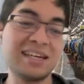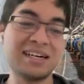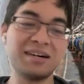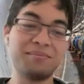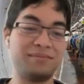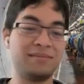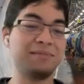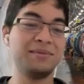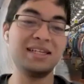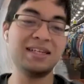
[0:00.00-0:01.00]
Yeah. I
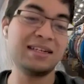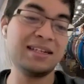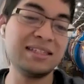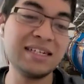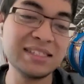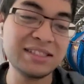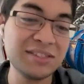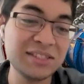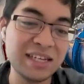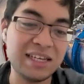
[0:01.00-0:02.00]
mean, just to
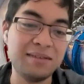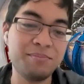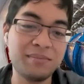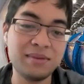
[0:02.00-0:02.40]
say,